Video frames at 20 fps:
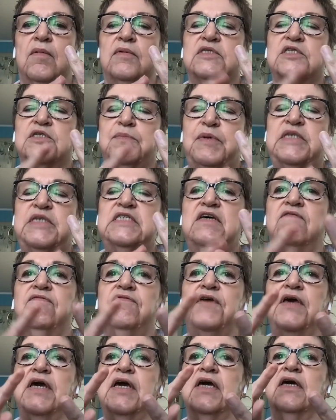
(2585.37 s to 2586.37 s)

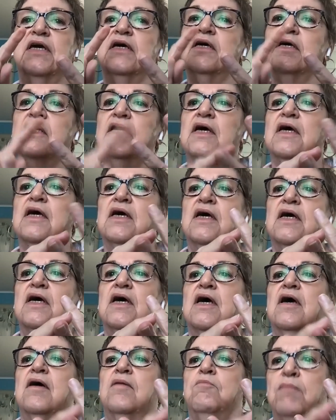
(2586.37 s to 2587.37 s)
specific,
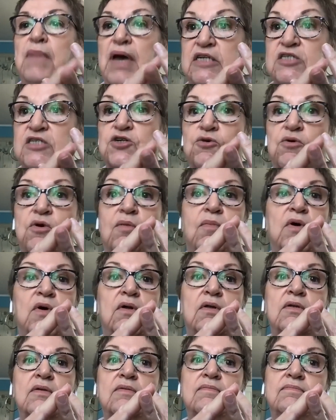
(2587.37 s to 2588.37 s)

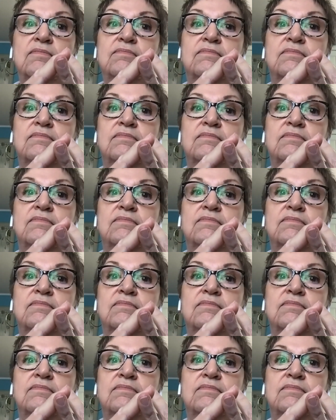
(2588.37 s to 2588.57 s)
measurable.